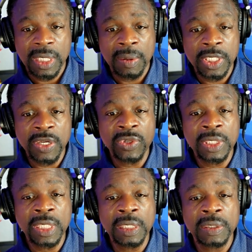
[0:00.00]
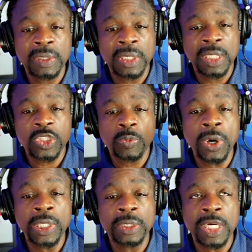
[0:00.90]
I'm going to give you a little
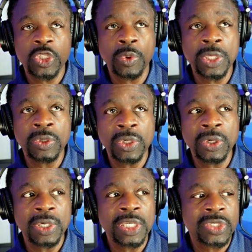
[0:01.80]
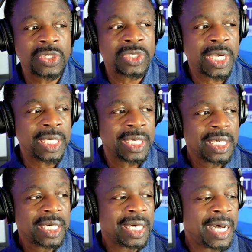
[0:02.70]
spoiler alert. Let's just say,
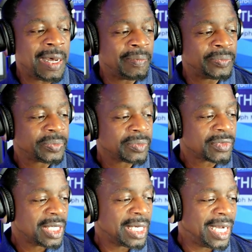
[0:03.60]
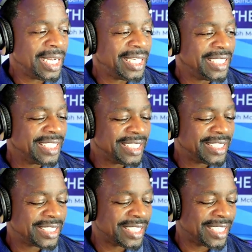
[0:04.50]

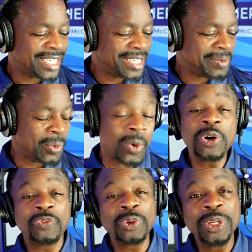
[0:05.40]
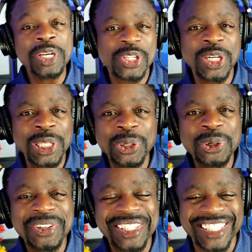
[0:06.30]
wonderfulness
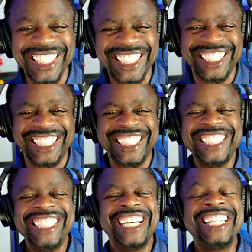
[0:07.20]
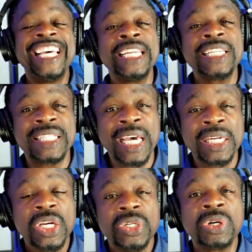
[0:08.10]
alert. And that is
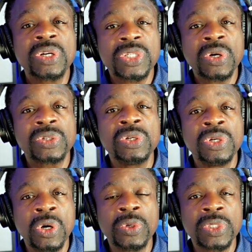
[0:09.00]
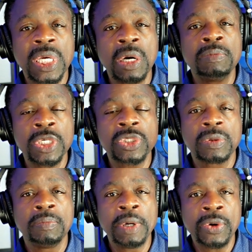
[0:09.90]
that you're going to start to notice how much
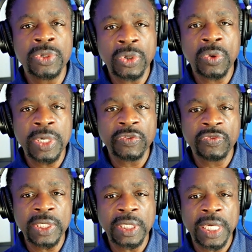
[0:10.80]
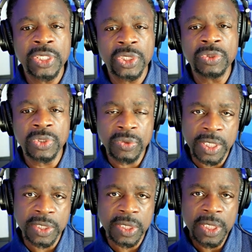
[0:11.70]
better you're going to feel as you do
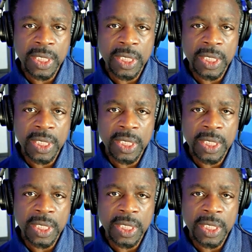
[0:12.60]
this.